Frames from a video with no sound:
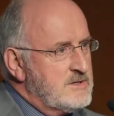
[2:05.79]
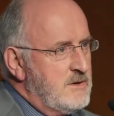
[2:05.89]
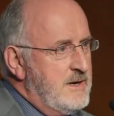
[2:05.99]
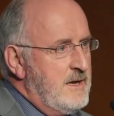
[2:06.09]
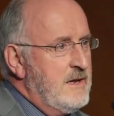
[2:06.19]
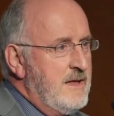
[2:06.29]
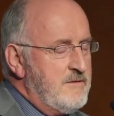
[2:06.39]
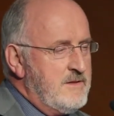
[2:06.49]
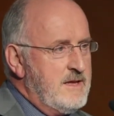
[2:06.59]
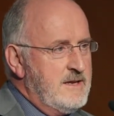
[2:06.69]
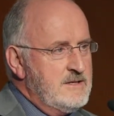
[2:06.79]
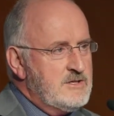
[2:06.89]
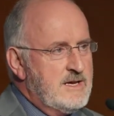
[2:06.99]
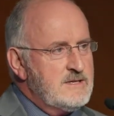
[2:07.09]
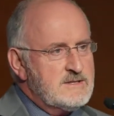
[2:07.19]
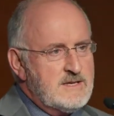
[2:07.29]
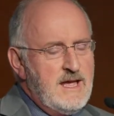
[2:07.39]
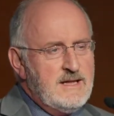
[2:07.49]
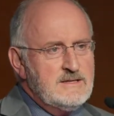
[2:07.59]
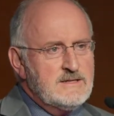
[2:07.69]
So I left the NHS
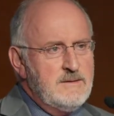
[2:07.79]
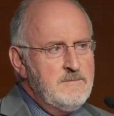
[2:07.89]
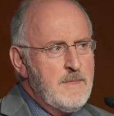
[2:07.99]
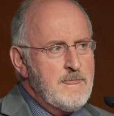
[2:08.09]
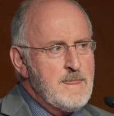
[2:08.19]
and